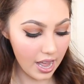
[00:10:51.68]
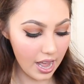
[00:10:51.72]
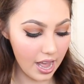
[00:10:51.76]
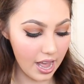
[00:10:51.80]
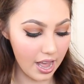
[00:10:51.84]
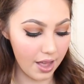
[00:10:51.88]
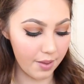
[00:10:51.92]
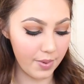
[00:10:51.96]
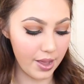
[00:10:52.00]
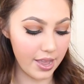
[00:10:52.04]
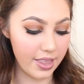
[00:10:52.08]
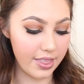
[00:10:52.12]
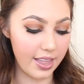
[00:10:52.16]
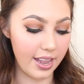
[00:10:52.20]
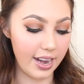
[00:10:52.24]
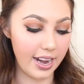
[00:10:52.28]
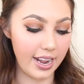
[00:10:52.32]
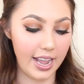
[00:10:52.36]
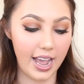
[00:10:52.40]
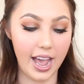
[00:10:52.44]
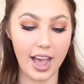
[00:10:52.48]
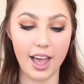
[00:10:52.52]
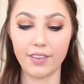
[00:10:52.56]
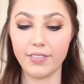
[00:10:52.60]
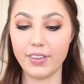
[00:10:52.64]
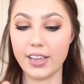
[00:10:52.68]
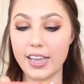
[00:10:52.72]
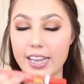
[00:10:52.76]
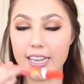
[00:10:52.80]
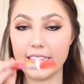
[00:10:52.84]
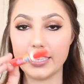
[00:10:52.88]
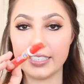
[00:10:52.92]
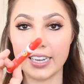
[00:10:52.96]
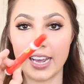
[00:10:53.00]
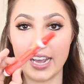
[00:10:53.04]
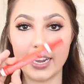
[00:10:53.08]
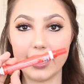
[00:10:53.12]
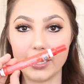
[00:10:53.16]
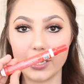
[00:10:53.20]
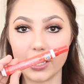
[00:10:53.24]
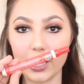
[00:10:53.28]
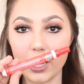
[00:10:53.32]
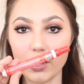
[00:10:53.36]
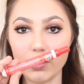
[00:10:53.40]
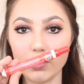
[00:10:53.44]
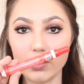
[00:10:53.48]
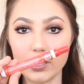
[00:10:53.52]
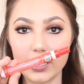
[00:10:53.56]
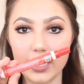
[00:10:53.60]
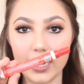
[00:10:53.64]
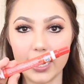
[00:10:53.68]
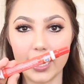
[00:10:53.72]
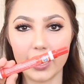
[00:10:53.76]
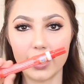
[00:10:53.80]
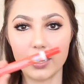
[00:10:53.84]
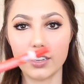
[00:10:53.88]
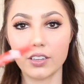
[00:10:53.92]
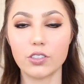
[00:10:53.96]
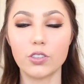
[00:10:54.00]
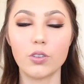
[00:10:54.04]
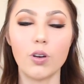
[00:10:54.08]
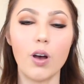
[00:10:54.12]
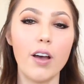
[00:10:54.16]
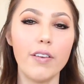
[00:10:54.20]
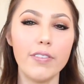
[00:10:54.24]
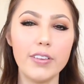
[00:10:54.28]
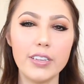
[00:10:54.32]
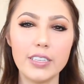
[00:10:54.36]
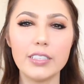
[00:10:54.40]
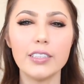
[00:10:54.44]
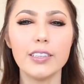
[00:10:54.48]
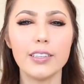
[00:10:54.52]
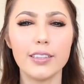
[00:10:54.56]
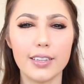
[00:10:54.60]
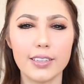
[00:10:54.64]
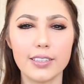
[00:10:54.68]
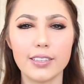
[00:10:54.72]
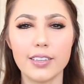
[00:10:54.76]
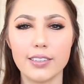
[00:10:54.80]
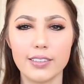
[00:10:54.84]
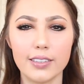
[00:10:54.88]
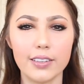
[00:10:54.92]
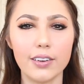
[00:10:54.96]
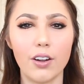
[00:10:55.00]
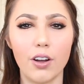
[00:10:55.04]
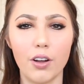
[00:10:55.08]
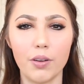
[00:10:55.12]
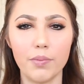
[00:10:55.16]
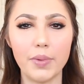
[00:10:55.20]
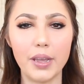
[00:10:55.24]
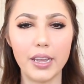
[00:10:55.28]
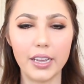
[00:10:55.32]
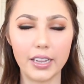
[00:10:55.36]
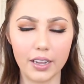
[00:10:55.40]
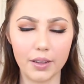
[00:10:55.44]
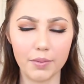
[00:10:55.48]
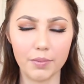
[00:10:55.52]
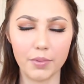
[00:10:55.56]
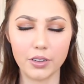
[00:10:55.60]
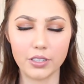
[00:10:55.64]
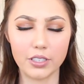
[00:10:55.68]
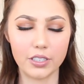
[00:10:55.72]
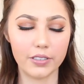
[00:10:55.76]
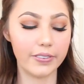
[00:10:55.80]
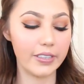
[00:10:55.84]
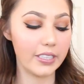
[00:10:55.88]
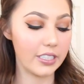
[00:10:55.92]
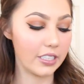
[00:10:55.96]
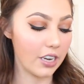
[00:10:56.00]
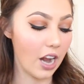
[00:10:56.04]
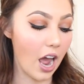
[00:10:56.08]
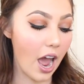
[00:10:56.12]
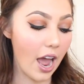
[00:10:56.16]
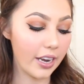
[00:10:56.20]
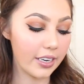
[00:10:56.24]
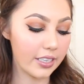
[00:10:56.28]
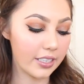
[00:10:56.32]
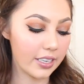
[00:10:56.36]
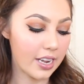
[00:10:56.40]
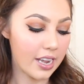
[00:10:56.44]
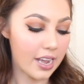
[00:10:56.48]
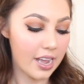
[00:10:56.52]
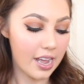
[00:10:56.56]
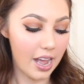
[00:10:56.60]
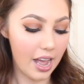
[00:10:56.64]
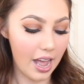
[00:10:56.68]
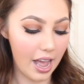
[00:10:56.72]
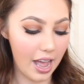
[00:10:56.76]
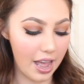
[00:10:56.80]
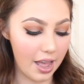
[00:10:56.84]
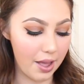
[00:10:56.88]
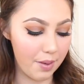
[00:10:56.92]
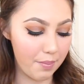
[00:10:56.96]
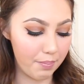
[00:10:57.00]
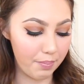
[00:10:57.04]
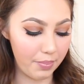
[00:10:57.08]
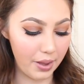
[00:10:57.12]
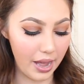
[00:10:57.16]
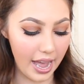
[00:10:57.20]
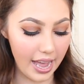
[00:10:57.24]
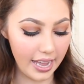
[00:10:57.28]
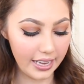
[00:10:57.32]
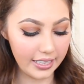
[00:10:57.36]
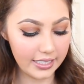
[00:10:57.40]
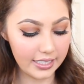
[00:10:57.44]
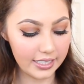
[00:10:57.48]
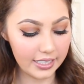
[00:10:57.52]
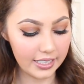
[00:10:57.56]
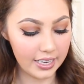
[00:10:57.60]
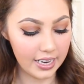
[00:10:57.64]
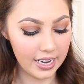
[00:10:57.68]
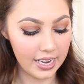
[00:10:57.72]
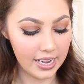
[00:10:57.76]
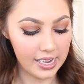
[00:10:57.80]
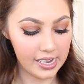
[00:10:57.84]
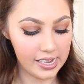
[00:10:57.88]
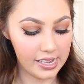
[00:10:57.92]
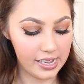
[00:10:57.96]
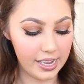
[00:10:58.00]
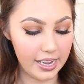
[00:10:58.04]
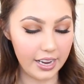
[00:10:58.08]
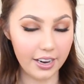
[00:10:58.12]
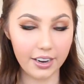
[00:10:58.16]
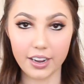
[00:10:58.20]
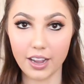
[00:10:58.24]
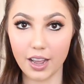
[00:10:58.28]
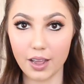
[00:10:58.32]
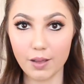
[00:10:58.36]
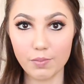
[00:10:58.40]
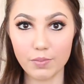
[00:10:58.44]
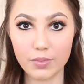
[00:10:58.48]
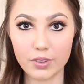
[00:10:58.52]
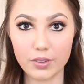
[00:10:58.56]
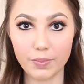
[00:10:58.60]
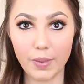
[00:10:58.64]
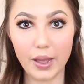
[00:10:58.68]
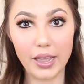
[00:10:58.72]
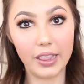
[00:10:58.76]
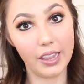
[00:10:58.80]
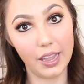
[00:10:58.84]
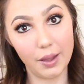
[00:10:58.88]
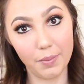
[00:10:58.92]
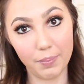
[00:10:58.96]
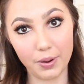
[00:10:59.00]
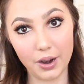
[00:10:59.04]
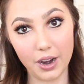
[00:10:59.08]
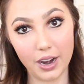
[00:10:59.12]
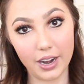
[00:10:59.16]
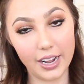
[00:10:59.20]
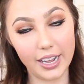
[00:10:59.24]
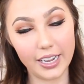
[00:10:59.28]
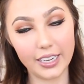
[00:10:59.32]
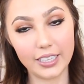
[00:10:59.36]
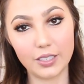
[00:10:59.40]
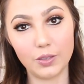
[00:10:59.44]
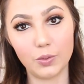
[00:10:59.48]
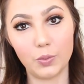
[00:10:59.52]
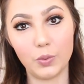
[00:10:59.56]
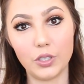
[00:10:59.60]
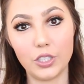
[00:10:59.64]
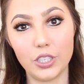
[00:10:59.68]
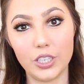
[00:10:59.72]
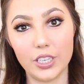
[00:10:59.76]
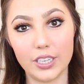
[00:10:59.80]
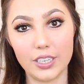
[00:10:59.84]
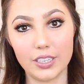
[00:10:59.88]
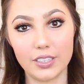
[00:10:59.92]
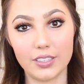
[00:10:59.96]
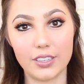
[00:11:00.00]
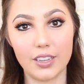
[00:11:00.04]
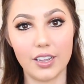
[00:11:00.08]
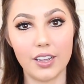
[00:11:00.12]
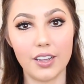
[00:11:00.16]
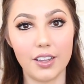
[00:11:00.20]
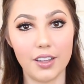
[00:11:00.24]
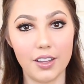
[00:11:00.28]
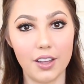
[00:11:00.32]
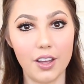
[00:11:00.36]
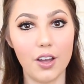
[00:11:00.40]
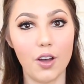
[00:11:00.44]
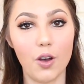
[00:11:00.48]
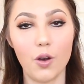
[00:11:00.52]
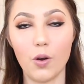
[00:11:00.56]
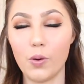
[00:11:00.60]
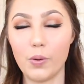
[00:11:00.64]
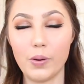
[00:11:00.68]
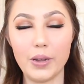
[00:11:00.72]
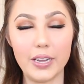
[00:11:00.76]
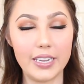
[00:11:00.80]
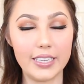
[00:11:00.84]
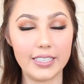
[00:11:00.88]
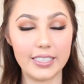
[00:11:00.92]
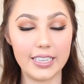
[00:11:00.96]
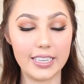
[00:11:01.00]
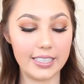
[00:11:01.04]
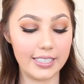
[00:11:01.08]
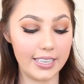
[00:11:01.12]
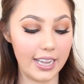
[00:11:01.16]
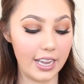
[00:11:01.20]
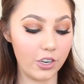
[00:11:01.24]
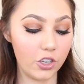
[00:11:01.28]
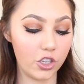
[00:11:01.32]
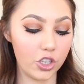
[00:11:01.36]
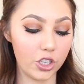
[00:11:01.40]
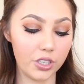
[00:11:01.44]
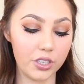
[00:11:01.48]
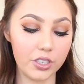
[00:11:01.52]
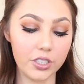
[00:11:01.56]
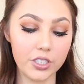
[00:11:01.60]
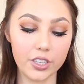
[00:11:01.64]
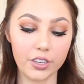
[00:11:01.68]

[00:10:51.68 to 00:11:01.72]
Um, and then I have a Tide to Go stick. So obviously this isn't all makeup. Most of it's not. Um, but here comes my lip products, which is always essential.